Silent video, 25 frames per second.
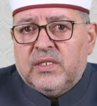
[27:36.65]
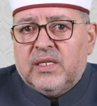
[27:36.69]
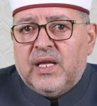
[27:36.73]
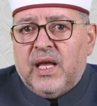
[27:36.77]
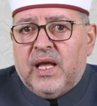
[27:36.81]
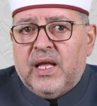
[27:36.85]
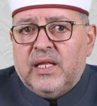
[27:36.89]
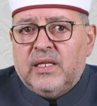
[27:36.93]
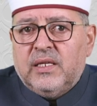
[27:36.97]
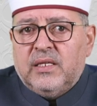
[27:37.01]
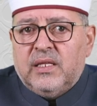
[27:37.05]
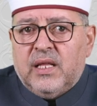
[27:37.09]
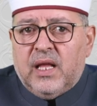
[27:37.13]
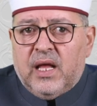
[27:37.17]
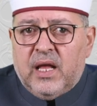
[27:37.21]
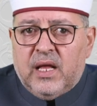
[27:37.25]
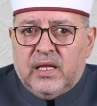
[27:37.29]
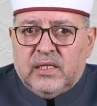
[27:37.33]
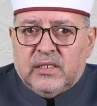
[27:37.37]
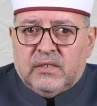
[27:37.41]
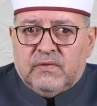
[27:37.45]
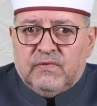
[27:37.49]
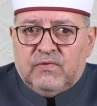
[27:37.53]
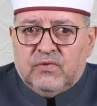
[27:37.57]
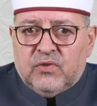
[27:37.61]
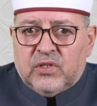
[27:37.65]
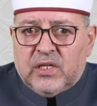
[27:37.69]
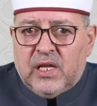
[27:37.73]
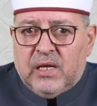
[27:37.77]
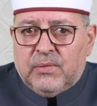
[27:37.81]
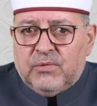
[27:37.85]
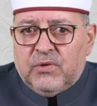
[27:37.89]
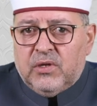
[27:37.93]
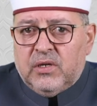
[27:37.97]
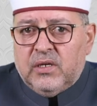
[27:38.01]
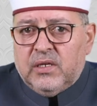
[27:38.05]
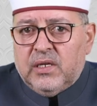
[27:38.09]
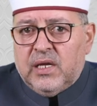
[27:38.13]
can enhance
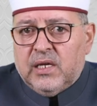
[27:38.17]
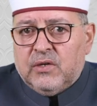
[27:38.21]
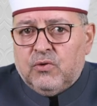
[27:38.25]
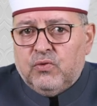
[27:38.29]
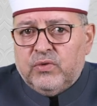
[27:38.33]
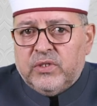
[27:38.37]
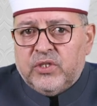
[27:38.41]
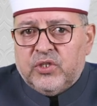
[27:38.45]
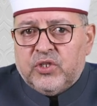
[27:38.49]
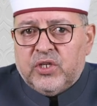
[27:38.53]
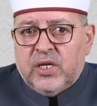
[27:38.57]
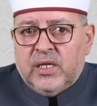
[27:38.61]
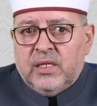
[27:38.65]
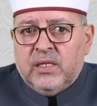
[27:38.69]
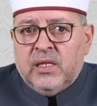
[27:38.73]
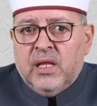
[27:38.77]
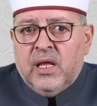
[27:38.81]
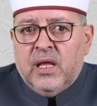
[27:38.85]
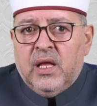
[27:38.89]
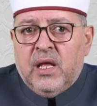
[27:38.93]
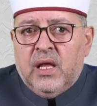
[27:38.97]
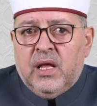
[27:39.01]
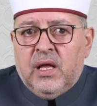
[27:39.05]
vocabulary acquisition.